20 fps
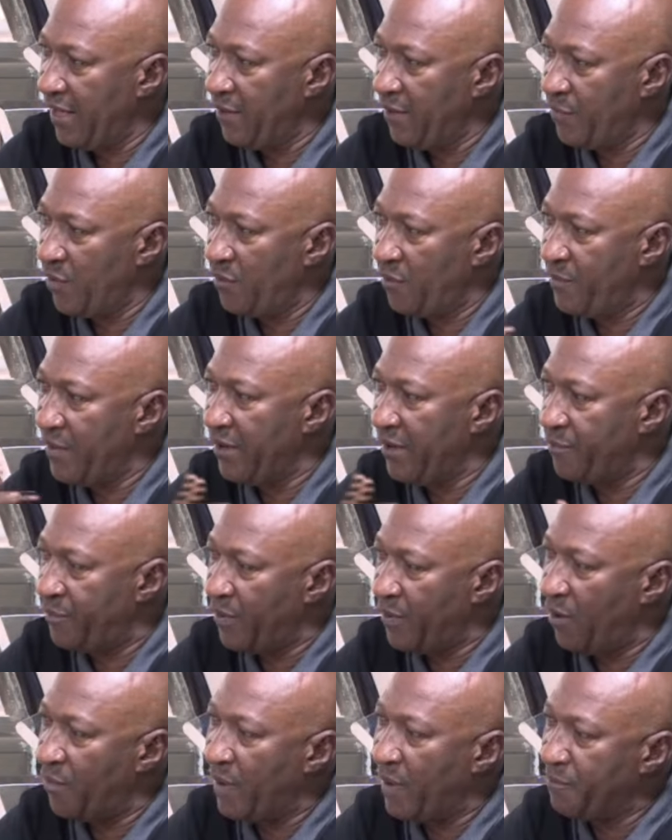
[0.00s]

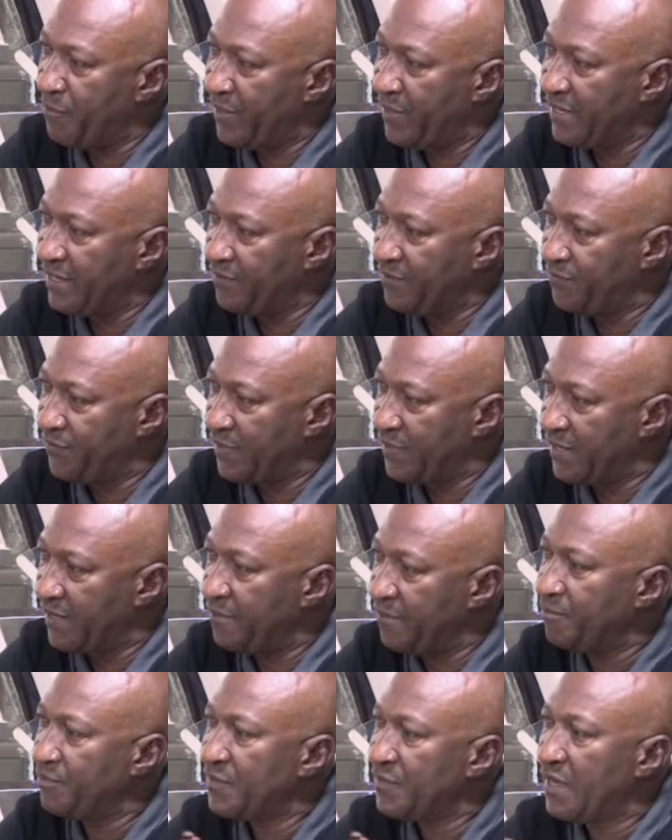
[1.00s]
a man penny
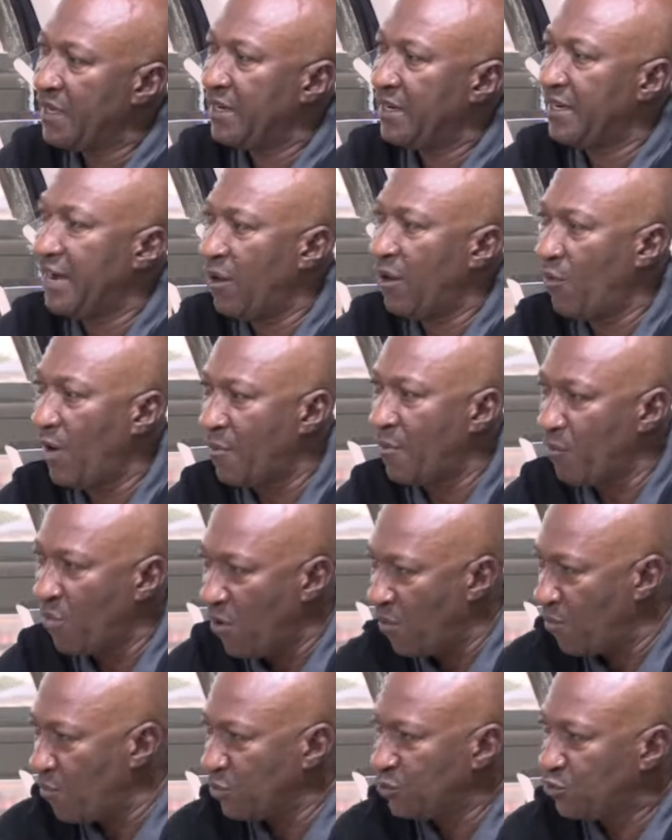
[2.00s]
fee. Now, a
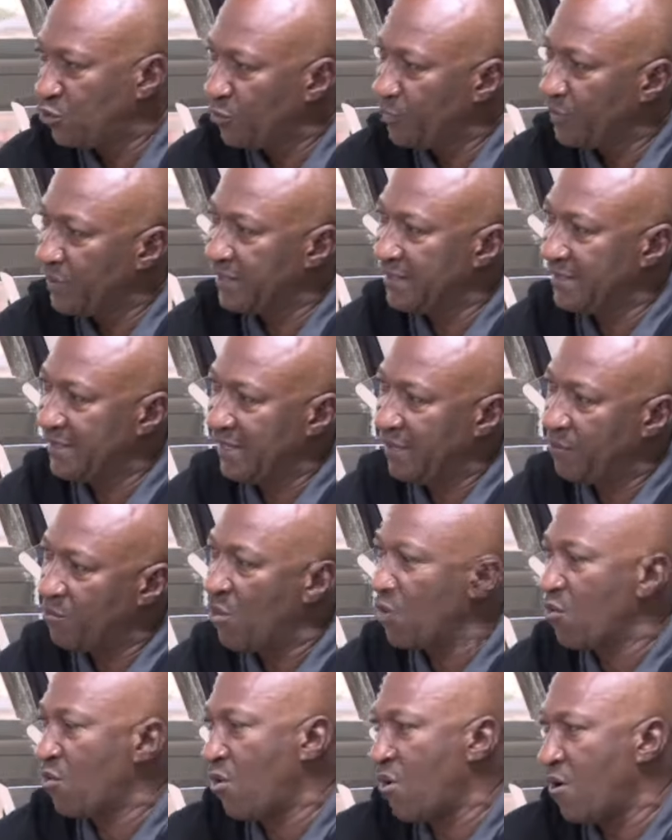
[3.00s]
momo 2 minutes, a
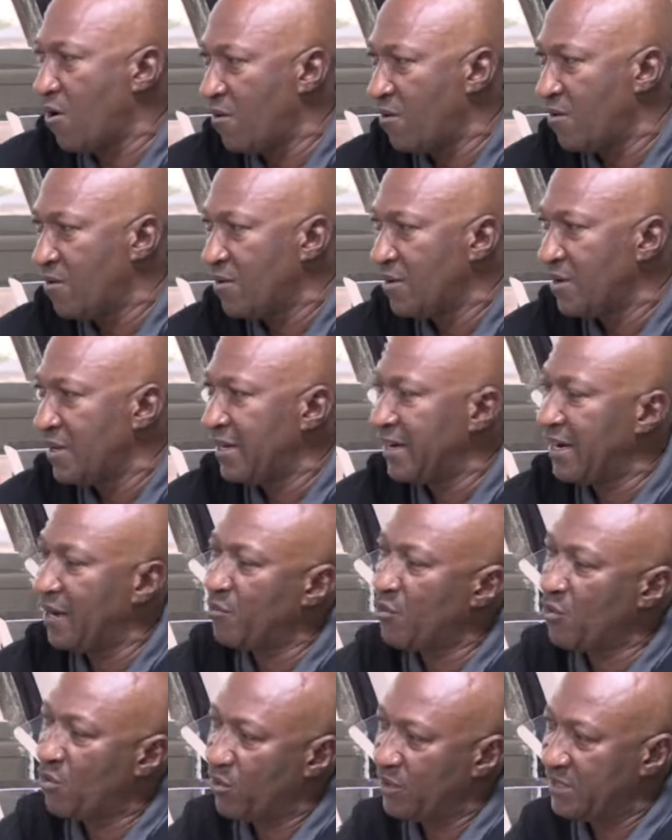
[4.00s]
munko, na
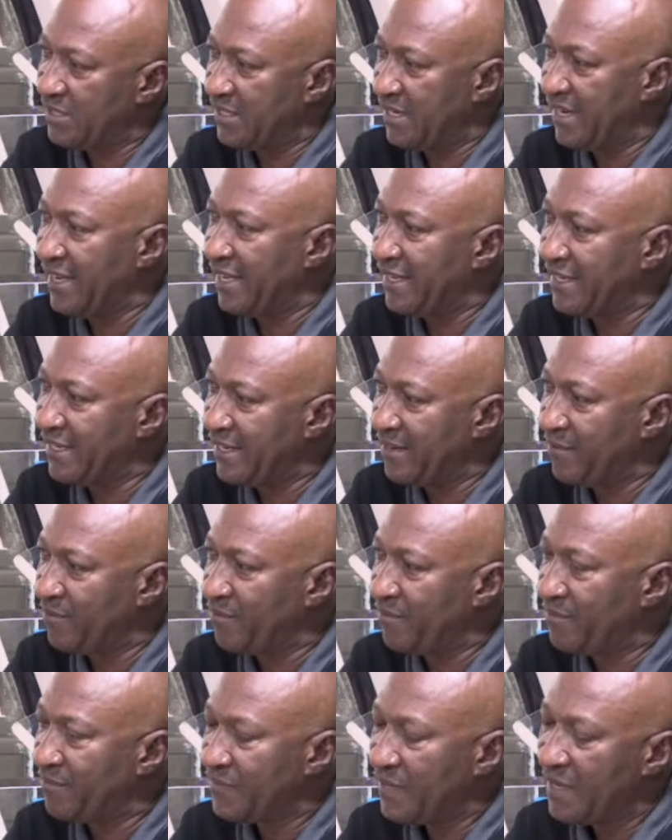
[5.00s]
munko genayan
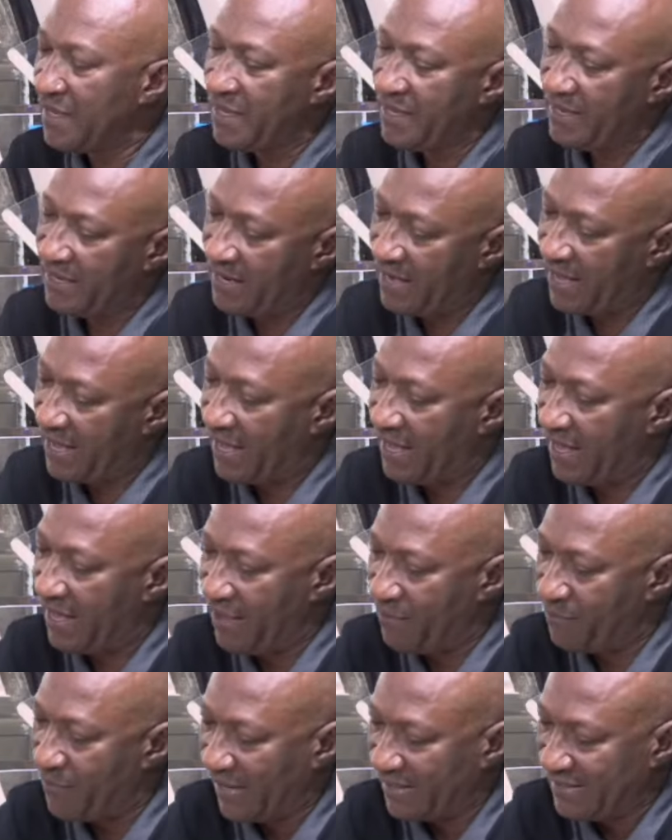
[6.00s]
name. Now,
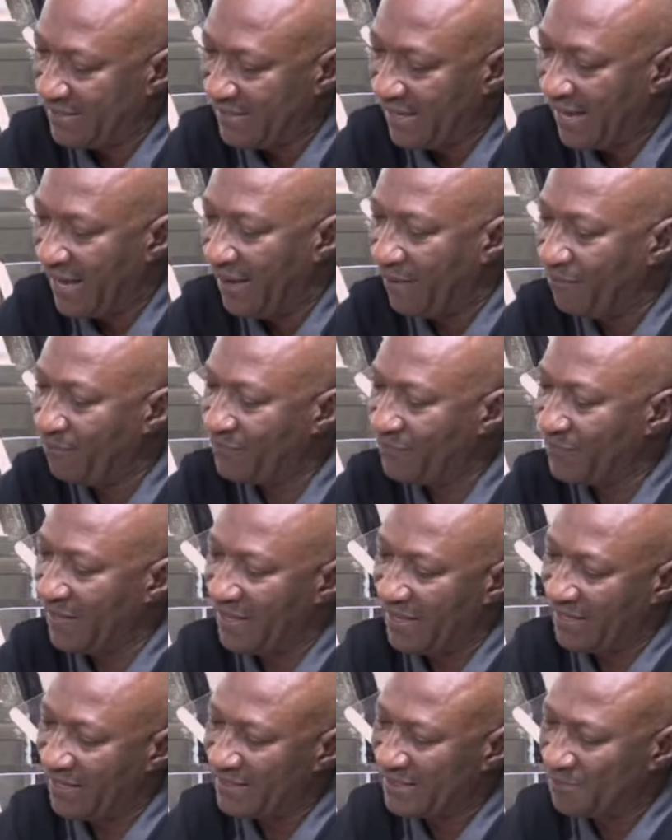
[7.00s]
a bassa
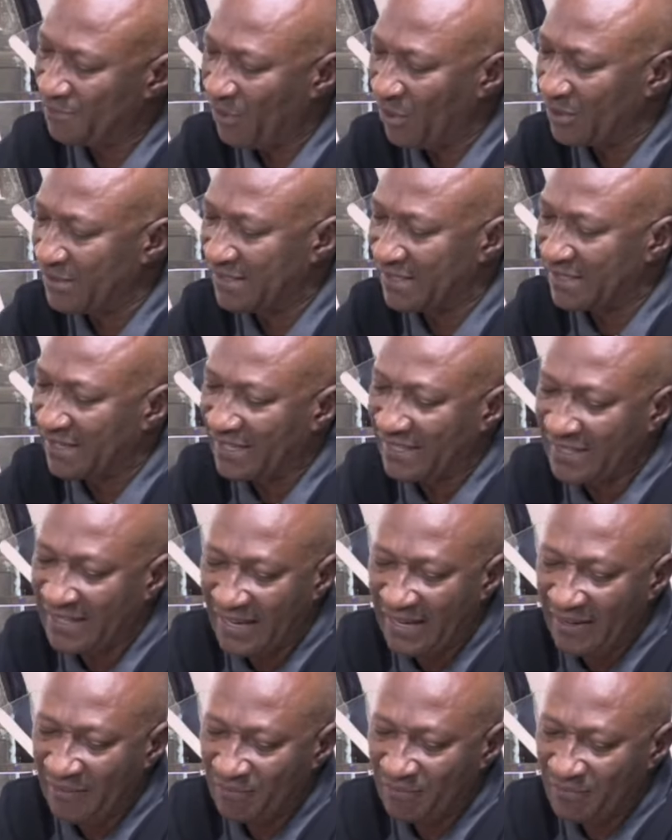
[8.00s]
sports in a
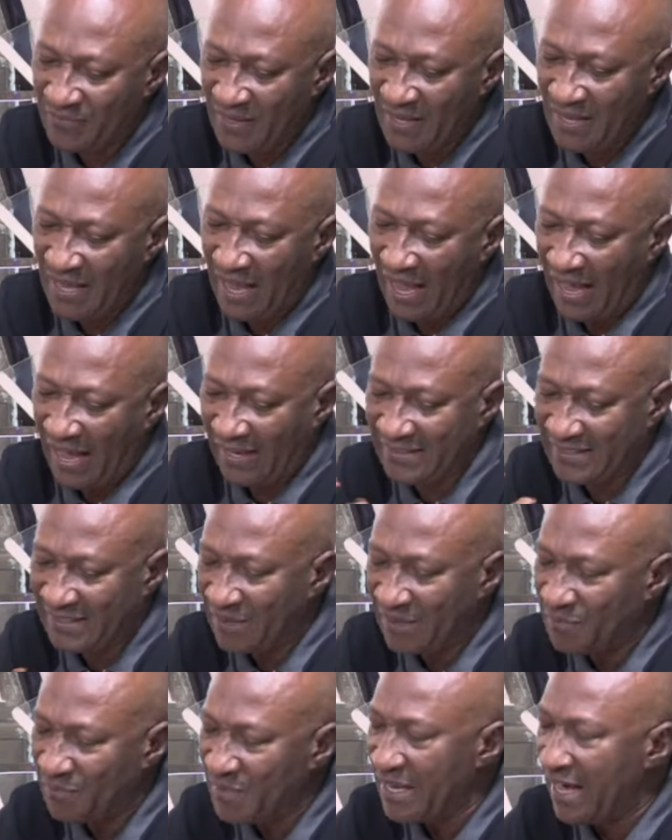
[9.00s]
year, a
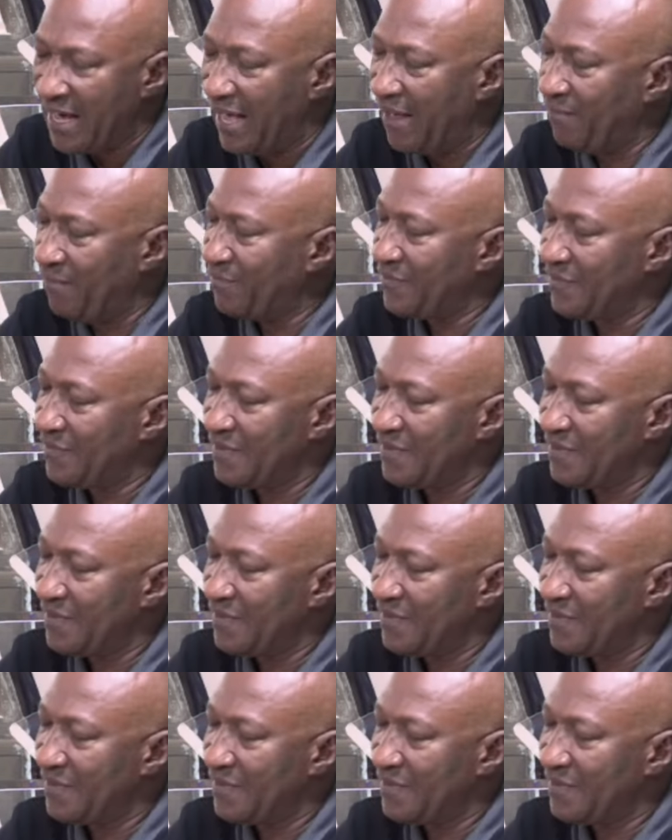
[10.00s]
dear beer.